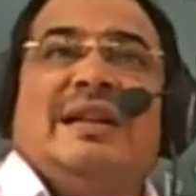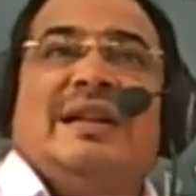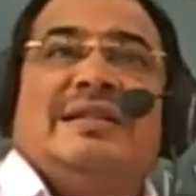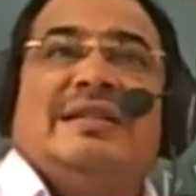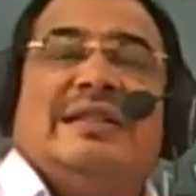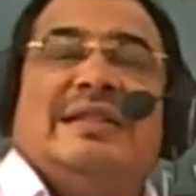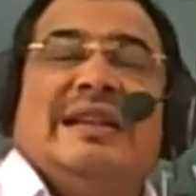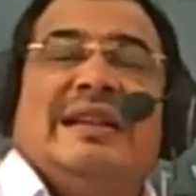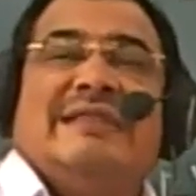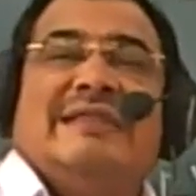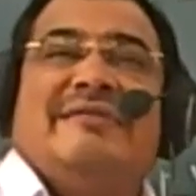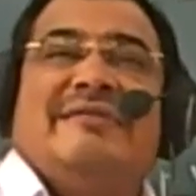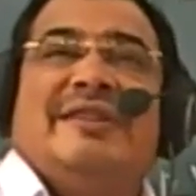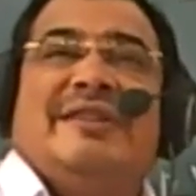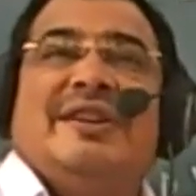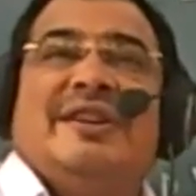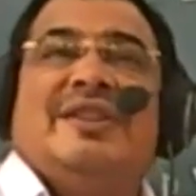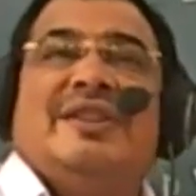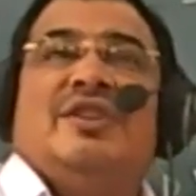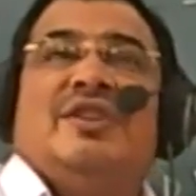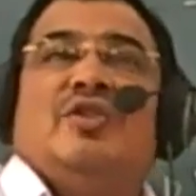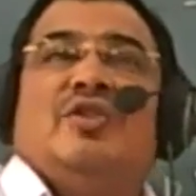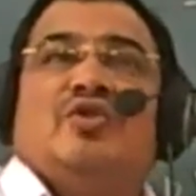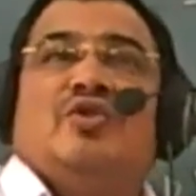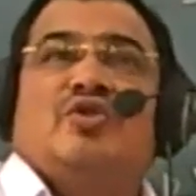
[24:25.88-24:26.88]
There were
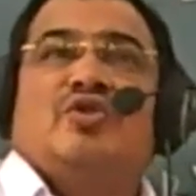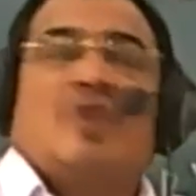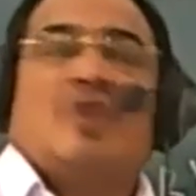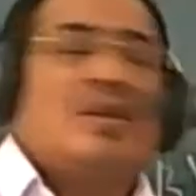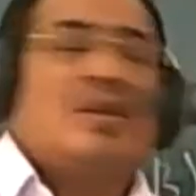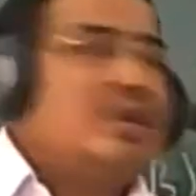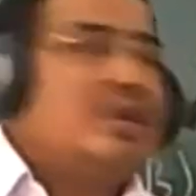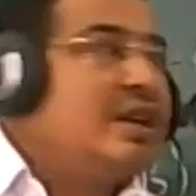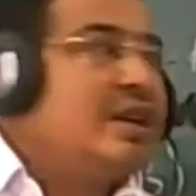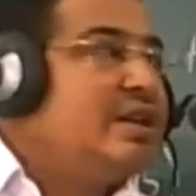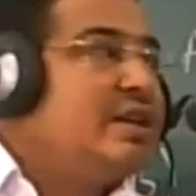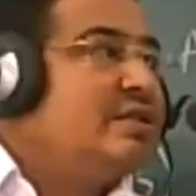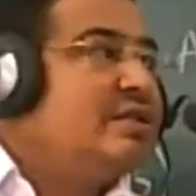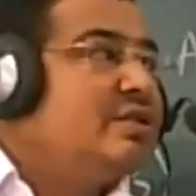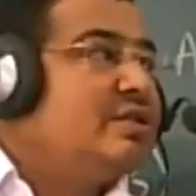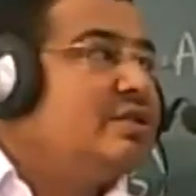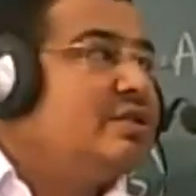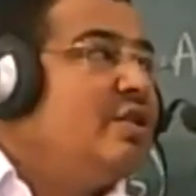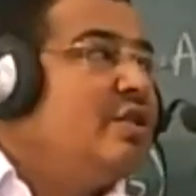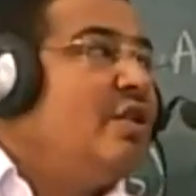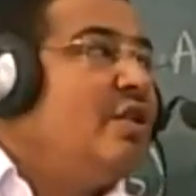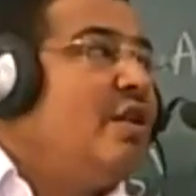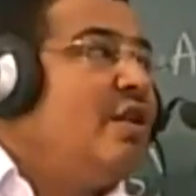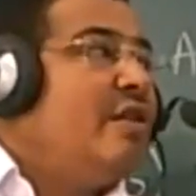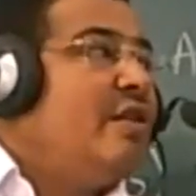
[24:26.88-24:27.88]
shortage
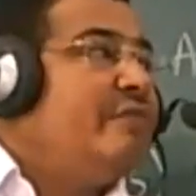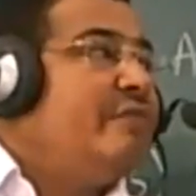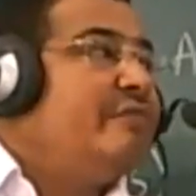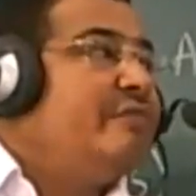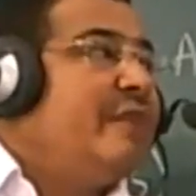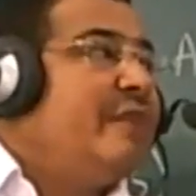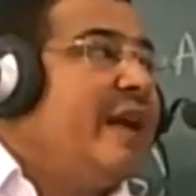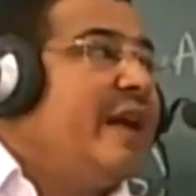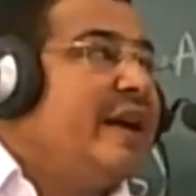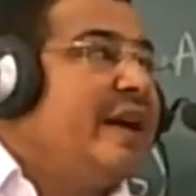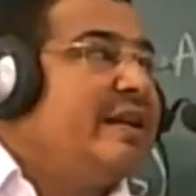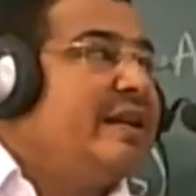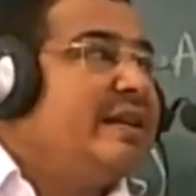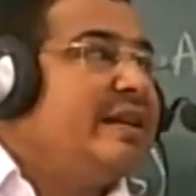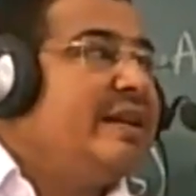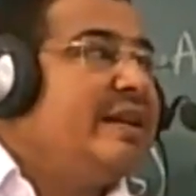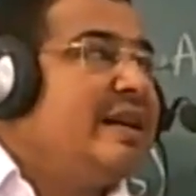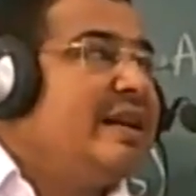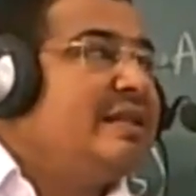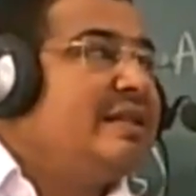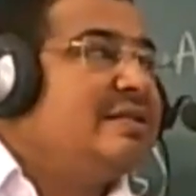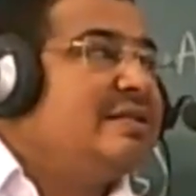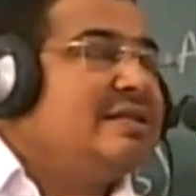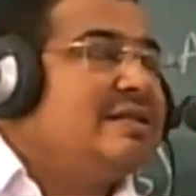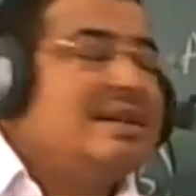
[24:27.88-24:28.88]
of
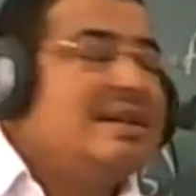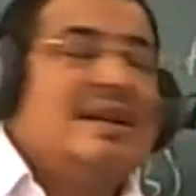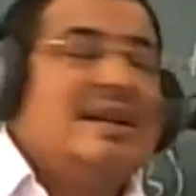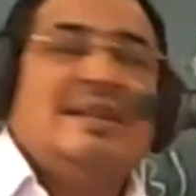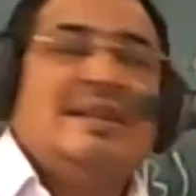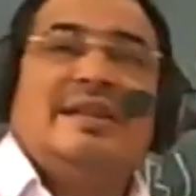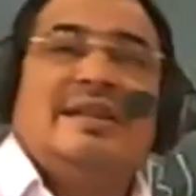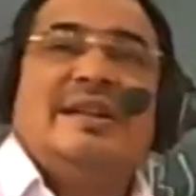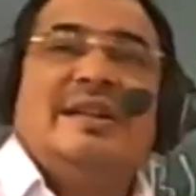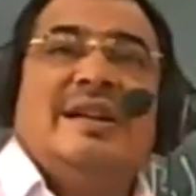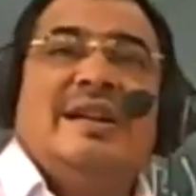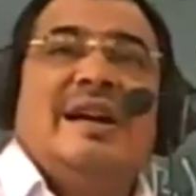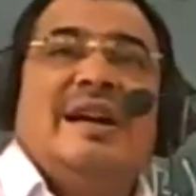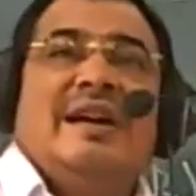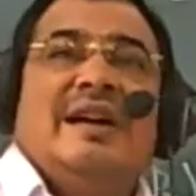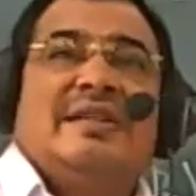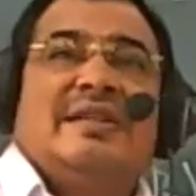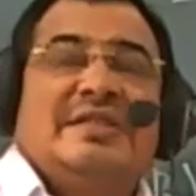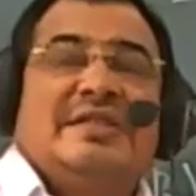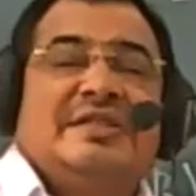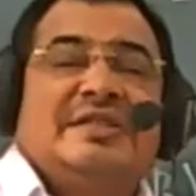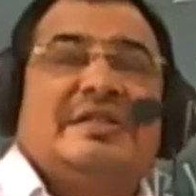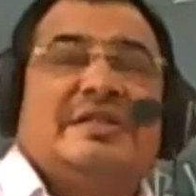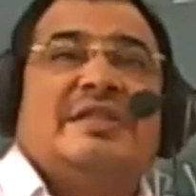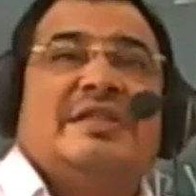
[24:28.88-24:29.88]
agricultural
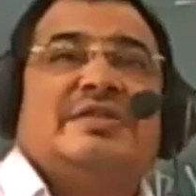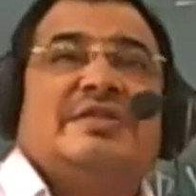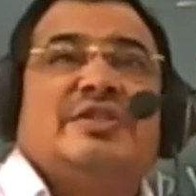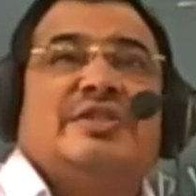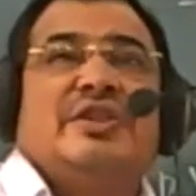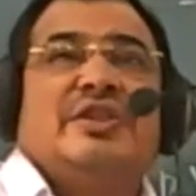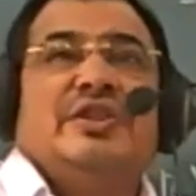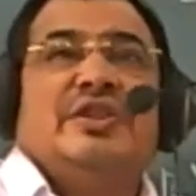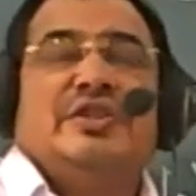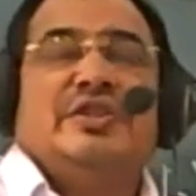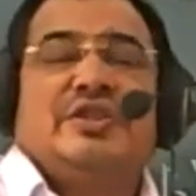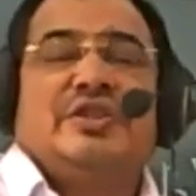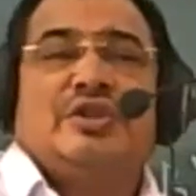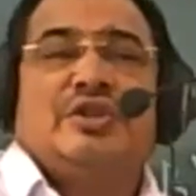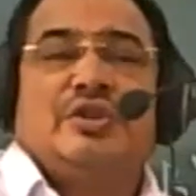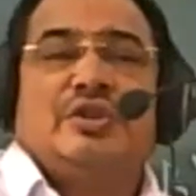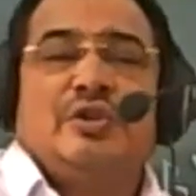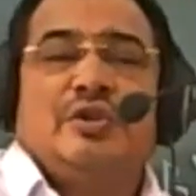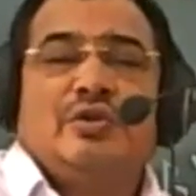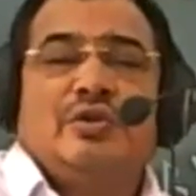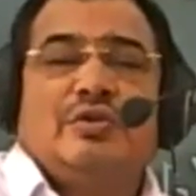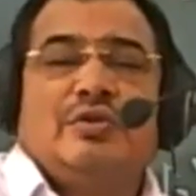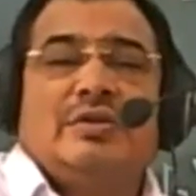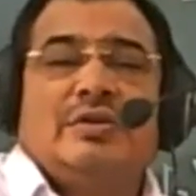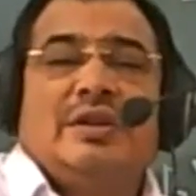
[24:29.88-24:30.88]
research
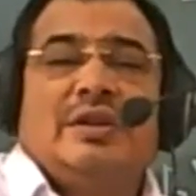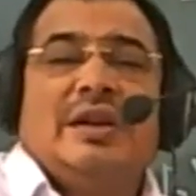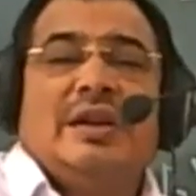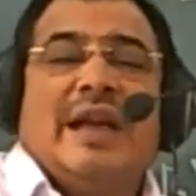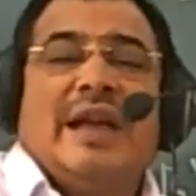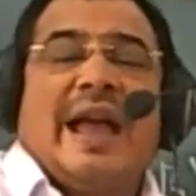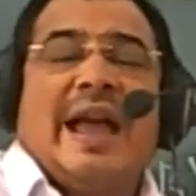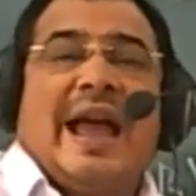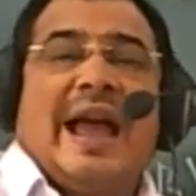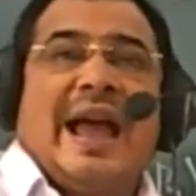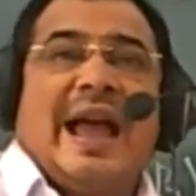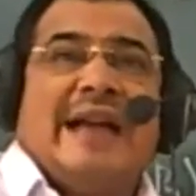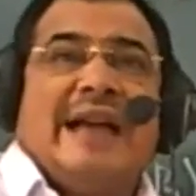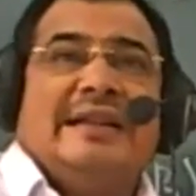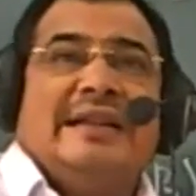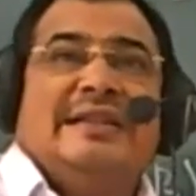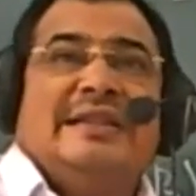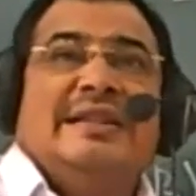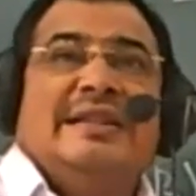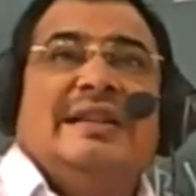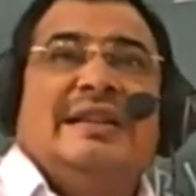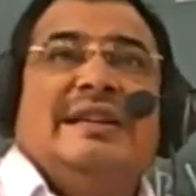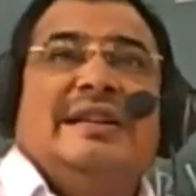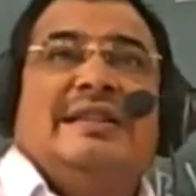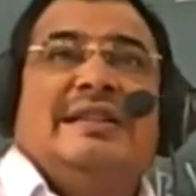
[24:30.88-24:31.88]
institute and
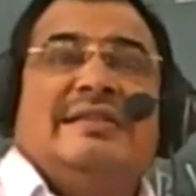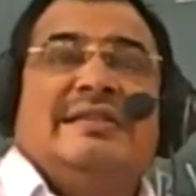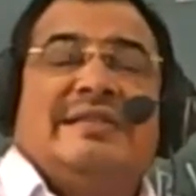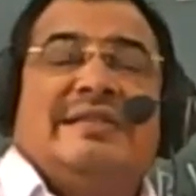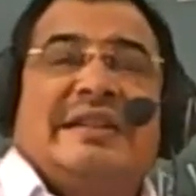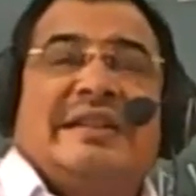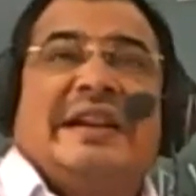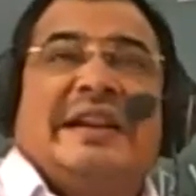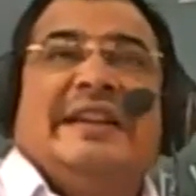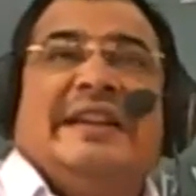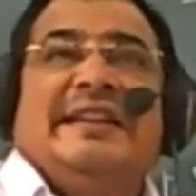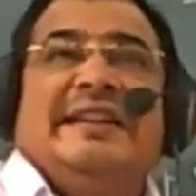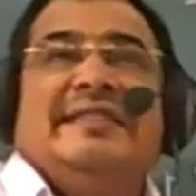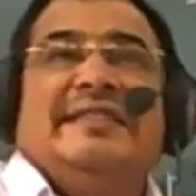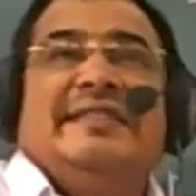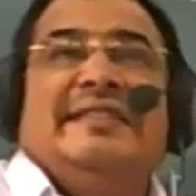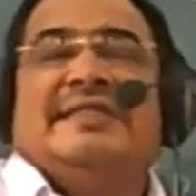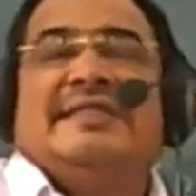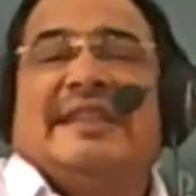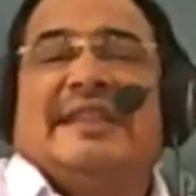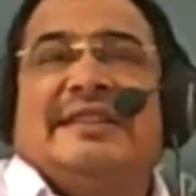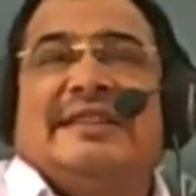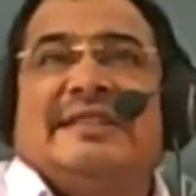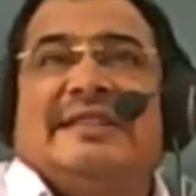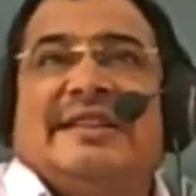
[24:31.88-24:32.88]
training
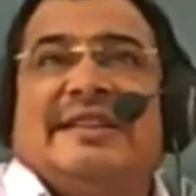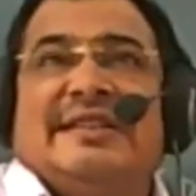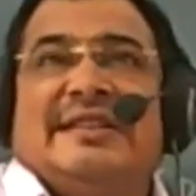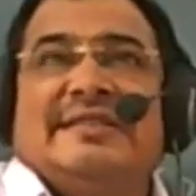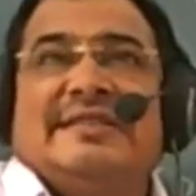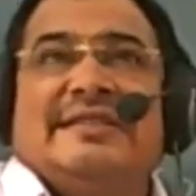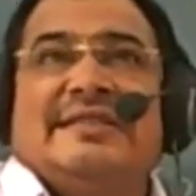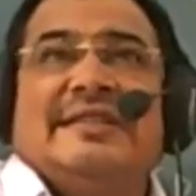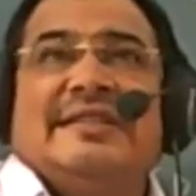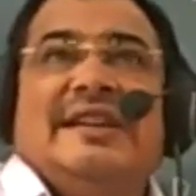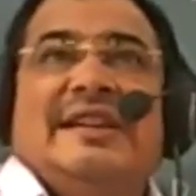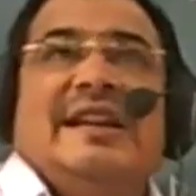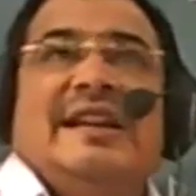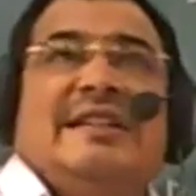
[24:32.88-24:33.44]
centers.